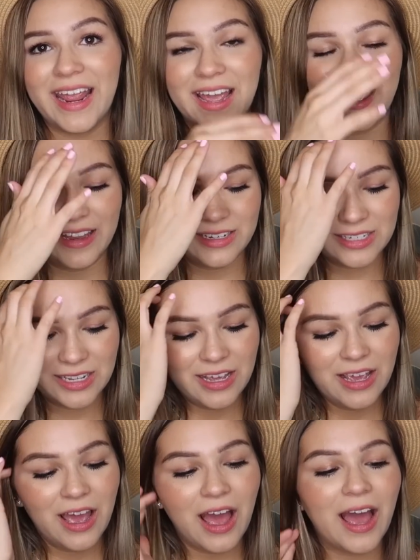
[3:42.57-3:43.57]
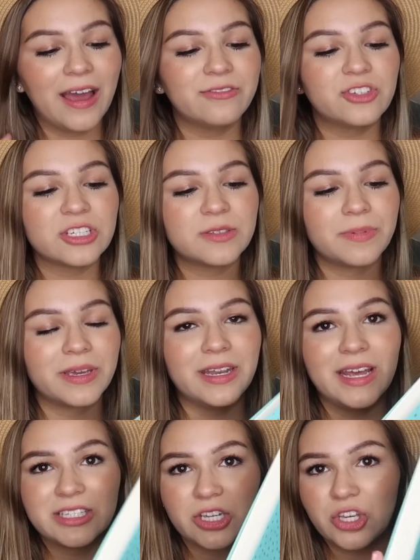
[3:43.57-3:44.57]
And I've just
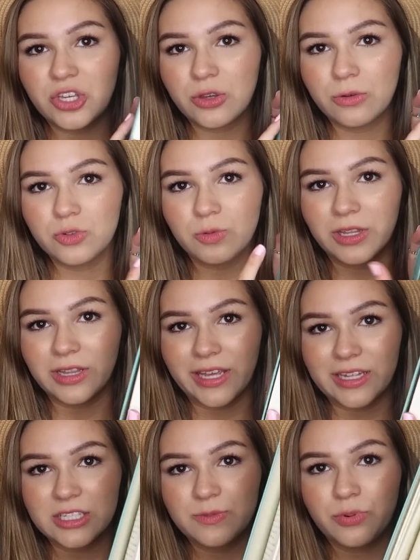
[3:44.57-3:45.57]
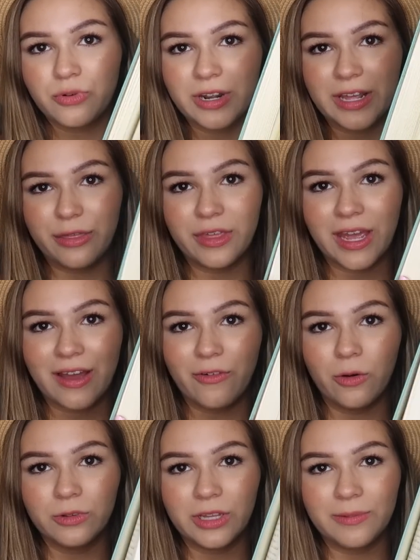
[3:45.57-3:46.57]
been, it's a huge one, like it's pretty thick.
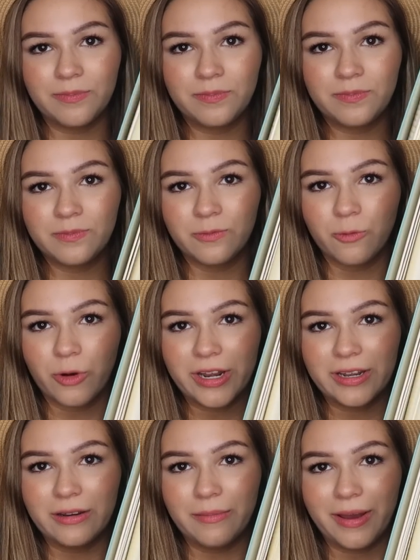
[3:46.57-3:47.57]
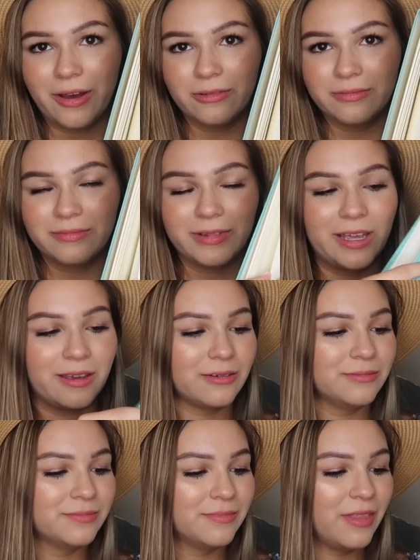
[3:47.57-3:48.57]
I've only written about like
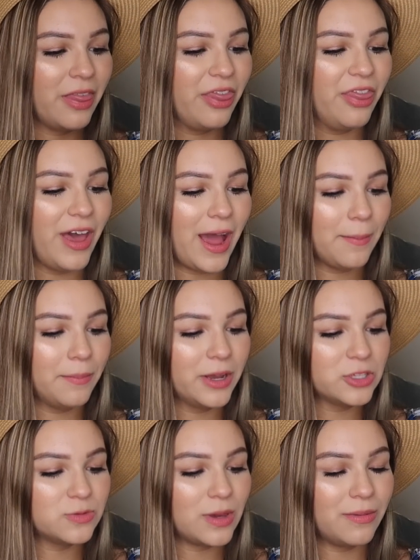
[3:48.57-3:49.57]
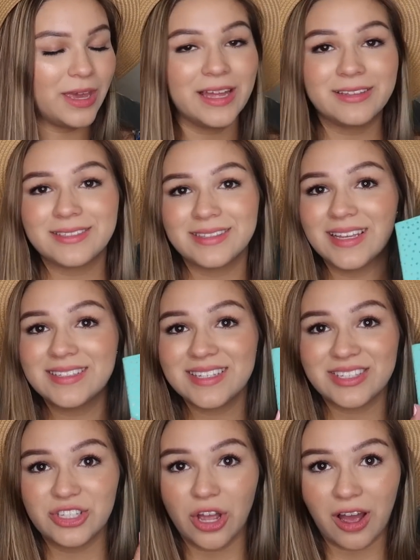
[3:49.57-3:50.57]
that much maybe. This
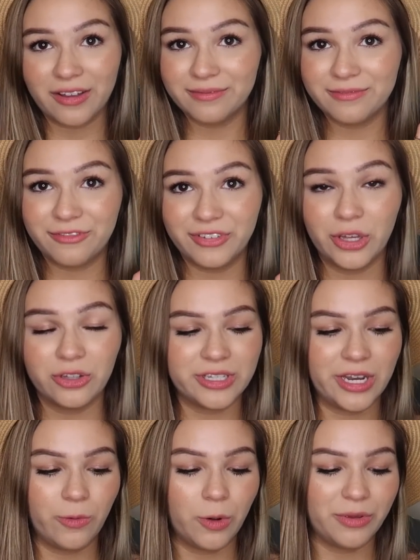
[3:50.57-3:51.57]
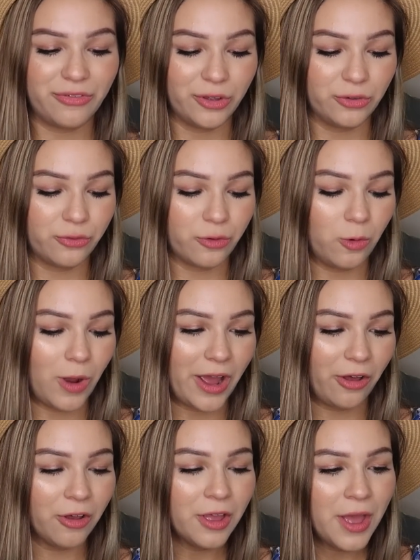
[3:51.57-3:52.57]
is not filled, and it won't be filled for a
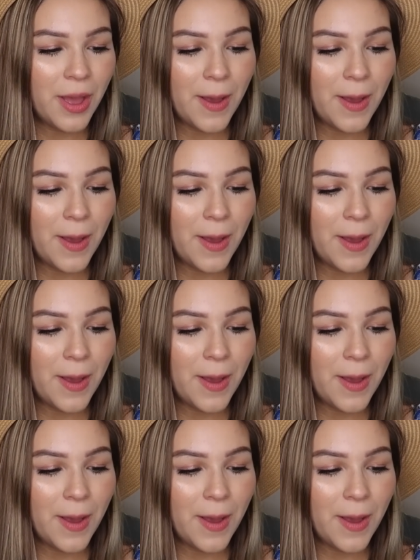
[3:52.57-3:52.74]
while.